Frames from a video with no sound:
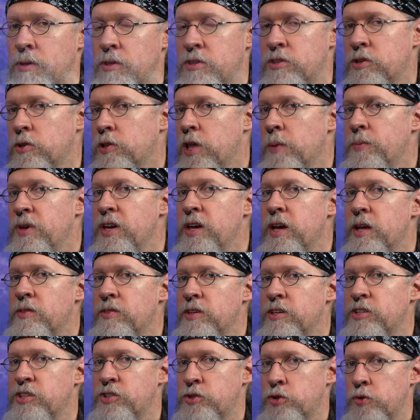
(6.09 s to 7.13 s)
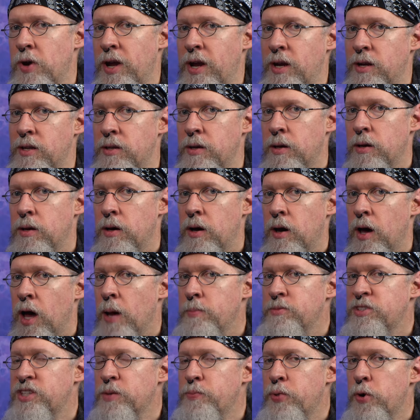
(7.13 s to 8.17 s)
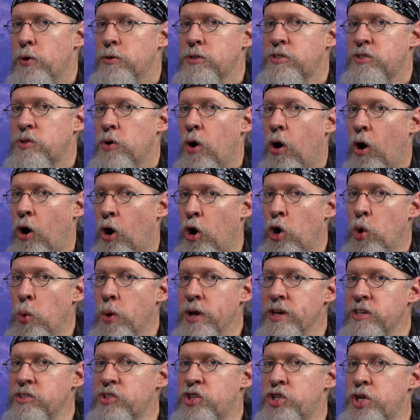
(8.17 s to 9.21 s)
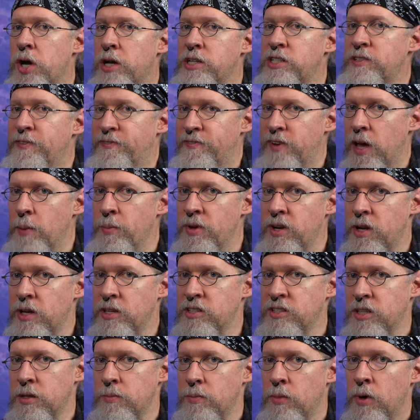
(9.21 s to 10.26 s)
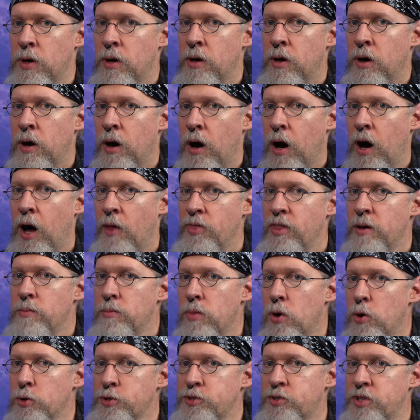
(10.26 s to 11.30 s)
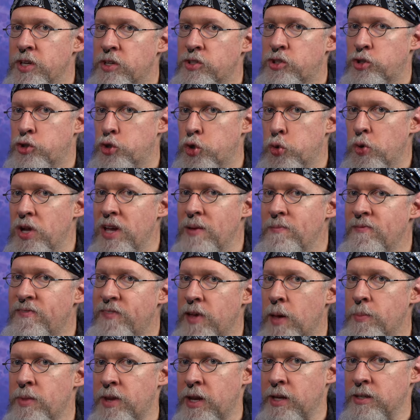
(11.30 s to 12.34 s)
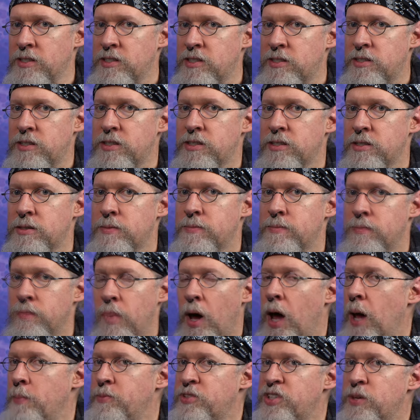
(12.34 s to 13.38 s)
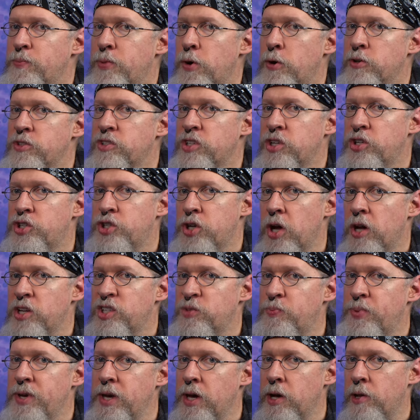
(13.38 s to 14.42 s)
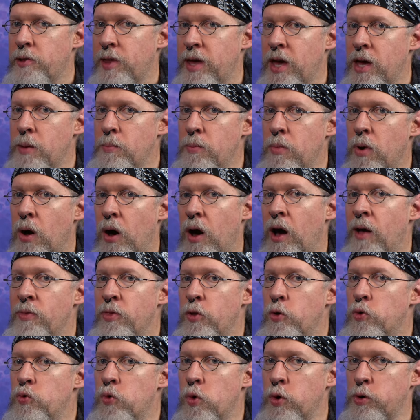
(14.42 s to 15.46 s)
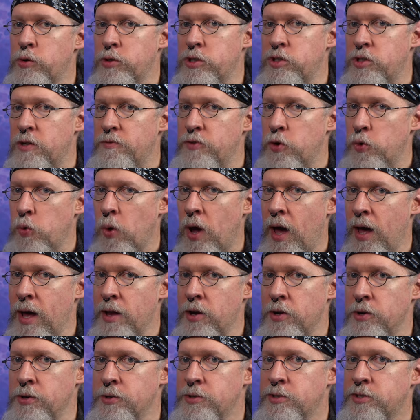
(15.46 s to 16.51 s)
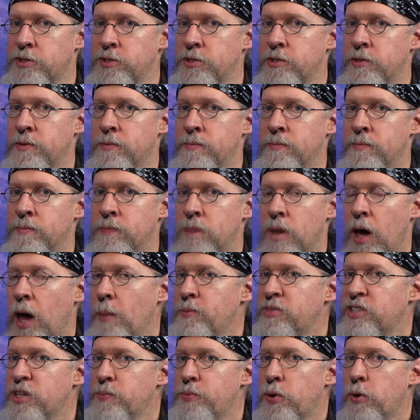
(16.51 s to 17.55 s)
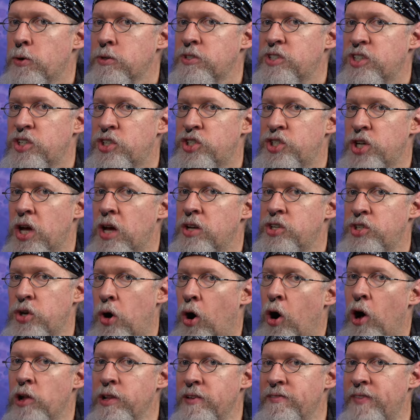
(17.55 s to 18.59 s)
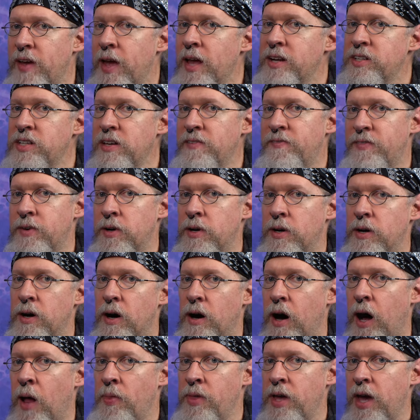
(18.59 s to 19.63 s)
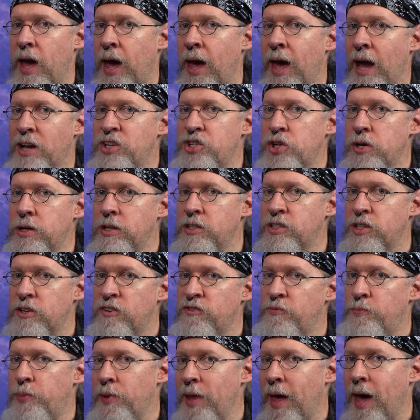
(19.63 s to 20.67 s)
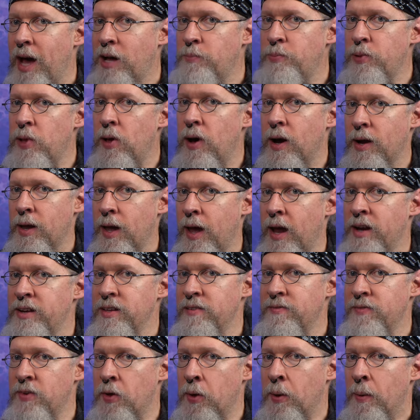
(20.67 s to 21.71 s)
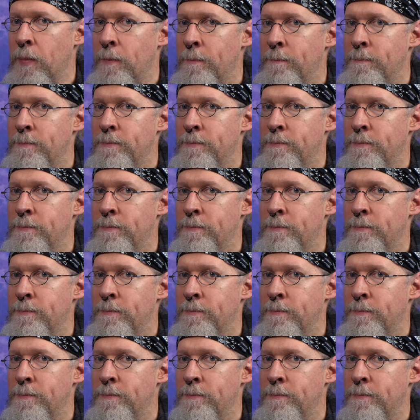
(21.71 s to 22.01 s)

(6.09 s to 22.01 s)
So let me get this straight. I'm supposed to always judge feminism on the most extreme feminists. I'm supposed to judge BLM on the worst of the rioters. I'm supposed to judge all of Antifa on the actions of Black Bloc Antifa.